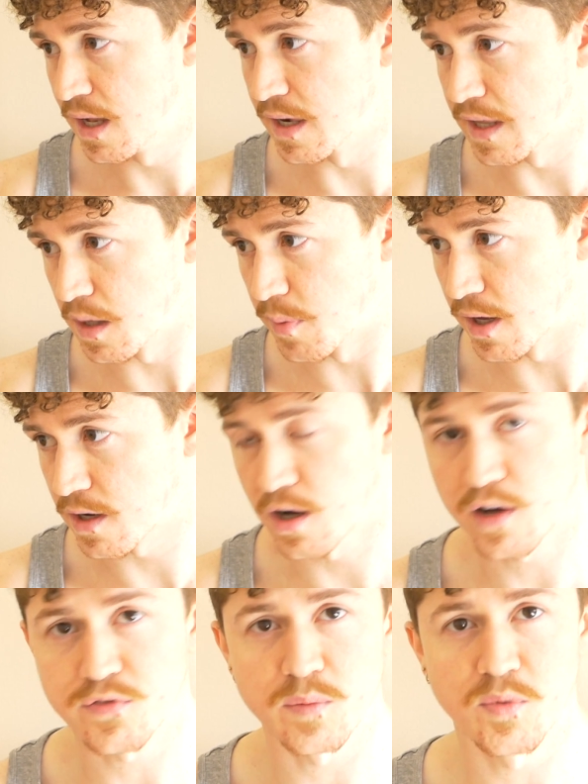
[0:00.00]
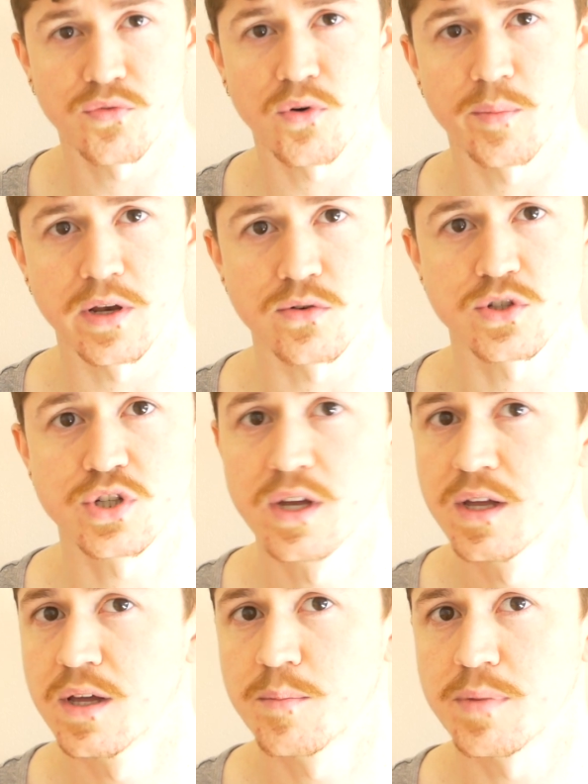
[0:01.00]
a little bit of coffee before my lunch,
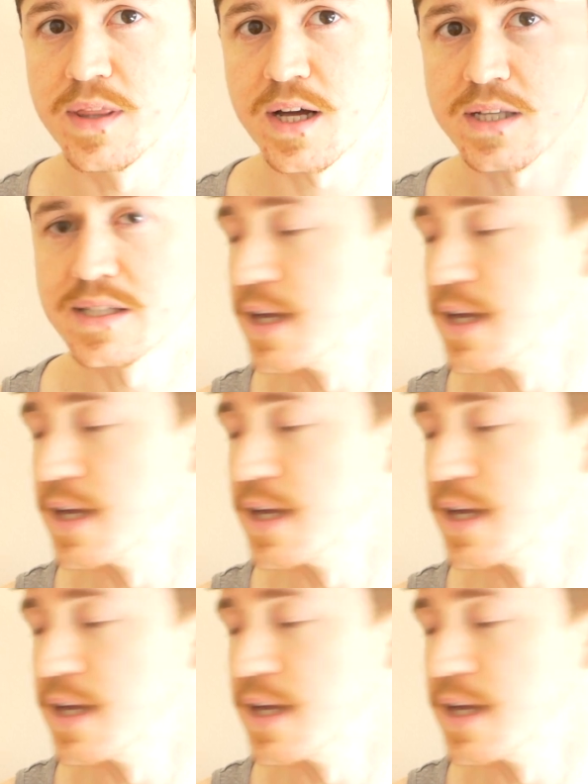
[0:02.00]
but that's